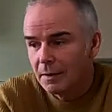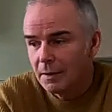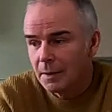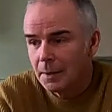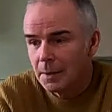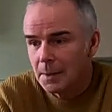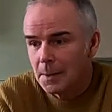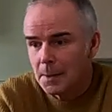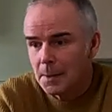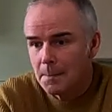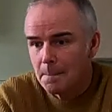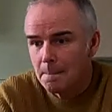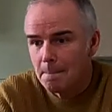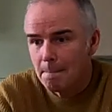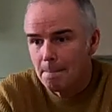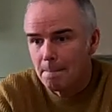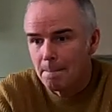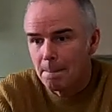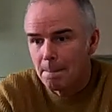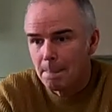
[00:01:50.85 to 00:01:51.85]

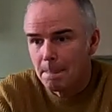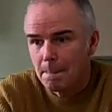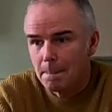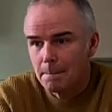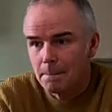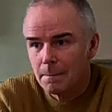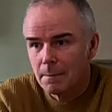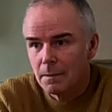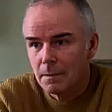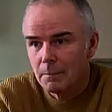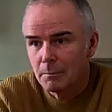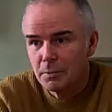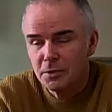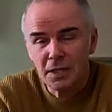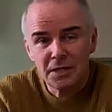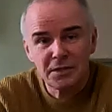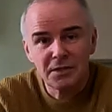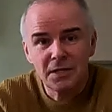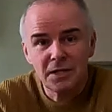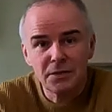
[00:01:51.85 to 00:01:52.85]
Um,
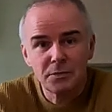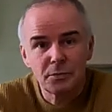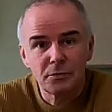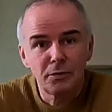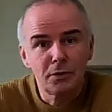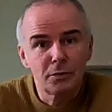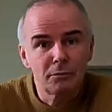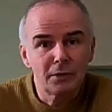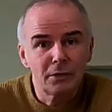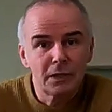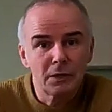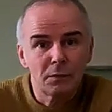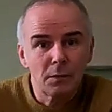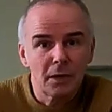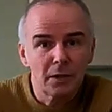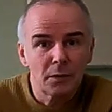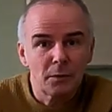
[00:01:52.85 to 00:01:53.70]
projected into a room really well.